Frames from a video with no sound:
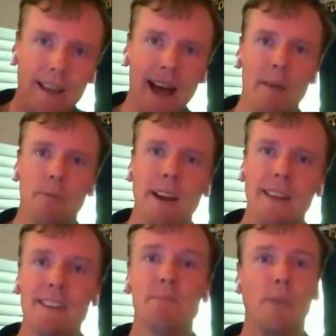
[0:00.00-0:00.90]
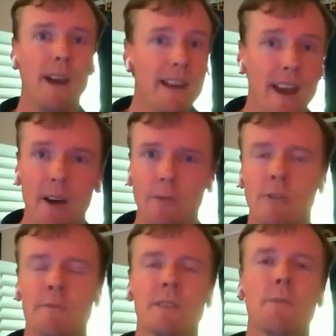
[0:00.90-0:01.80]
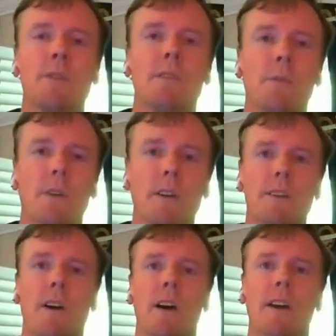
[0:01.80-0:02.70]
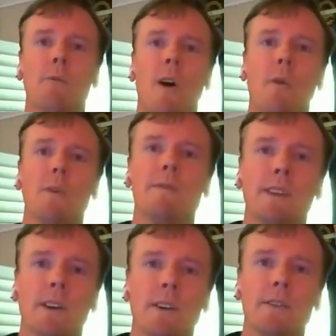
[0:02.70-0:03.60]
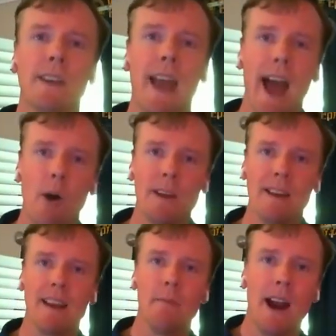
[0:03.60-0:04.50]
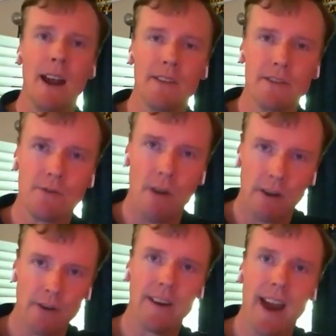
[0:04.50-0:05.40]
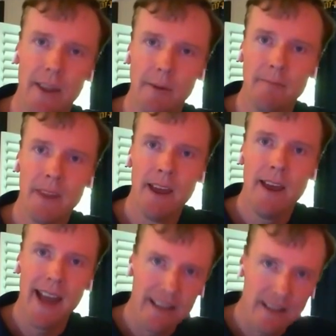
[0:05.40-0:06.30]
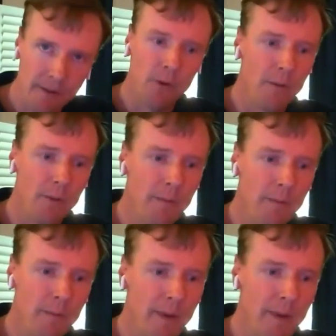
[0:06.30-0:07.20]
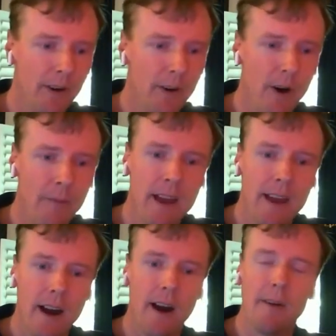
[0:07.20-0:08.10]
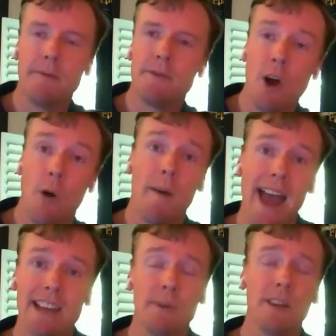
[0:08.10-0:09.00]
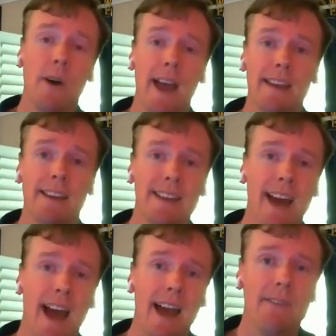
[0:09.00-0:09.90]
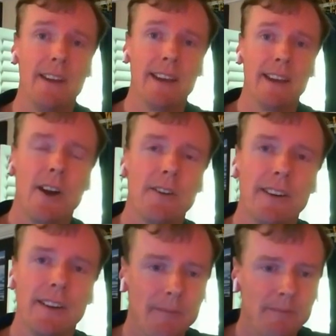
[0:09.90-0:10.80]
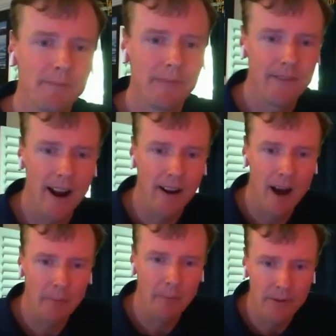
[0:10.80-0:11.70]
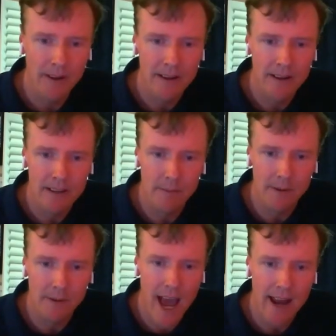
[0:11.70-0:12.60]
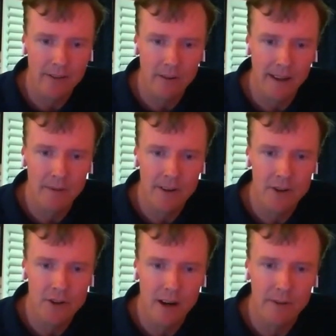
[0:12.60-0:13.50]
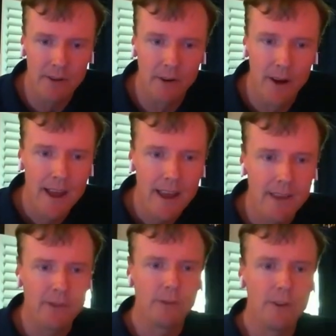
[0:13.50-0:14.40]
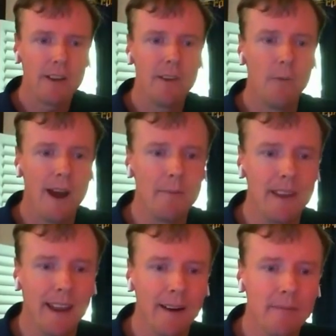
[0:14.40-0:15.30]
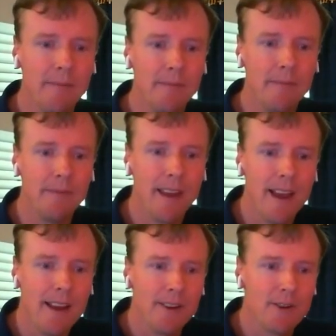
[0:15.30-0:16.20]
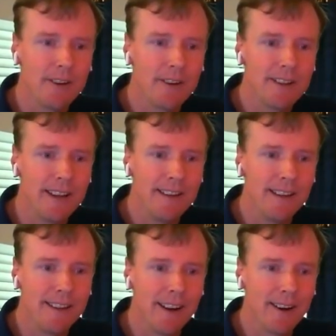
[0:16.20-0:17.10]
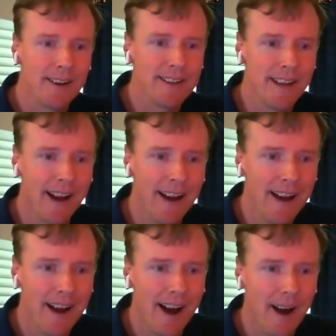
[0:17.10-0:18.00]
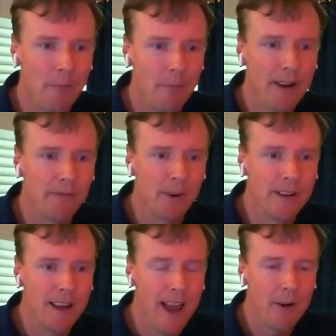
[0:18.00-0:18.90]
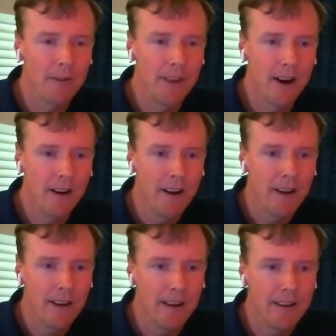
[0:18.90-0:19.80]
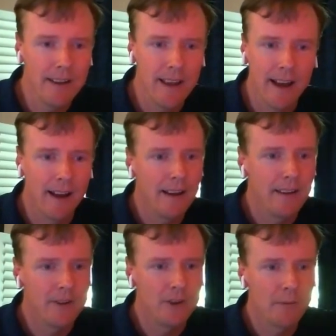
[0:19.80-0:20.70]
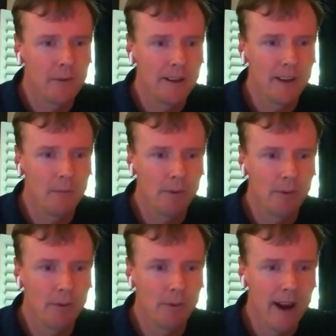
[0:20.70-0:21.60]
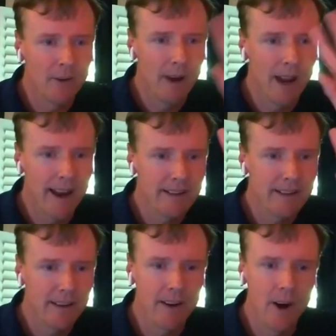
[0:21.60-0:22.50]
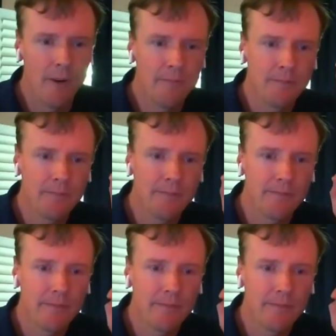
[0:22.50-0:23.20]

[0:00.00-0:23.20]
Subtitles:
we're going to collaborate in these breakout rooms, and we're going to work on what we've learned and how we can come out of this stronger together. That's the format of our call. So as we go ahead and dive in and get started here, I've got a couple of things that have been chatted to me, and I'm going to share with you. If you look in the webcam, you're going to see that there is Brett Frenier over there. He's the gentleman right there. Brett, can you wave at us? There you go.